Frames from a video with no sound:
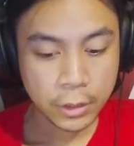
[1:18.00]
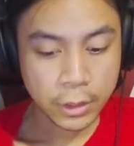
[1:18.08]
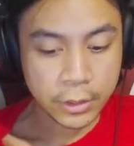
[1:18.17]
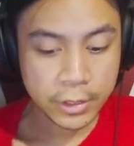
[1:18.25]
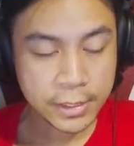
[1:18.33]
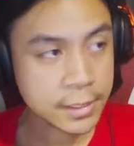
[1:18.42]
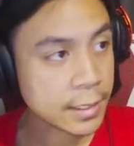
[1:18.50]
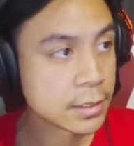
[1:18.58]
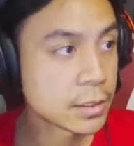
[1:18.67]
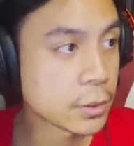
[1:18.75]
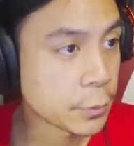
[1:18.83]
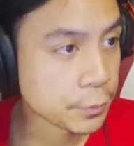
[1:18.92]
set.
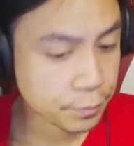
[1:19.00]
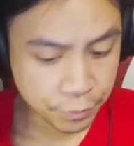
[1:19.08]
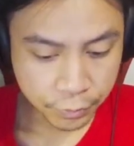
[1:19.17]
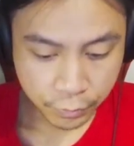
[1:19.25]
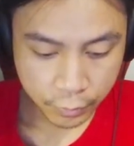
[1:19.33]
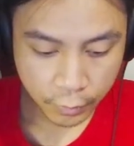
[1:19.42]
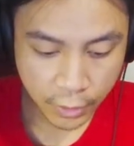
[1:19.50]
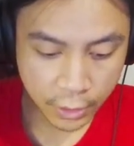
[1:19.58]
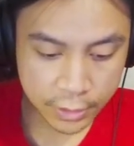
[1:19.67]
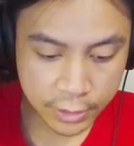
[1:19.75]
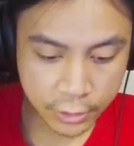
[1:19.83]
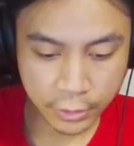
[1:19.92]
So
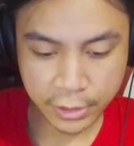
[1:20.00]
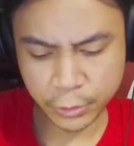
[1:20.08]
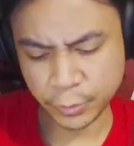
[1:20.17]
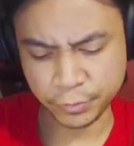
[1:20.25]
let's get to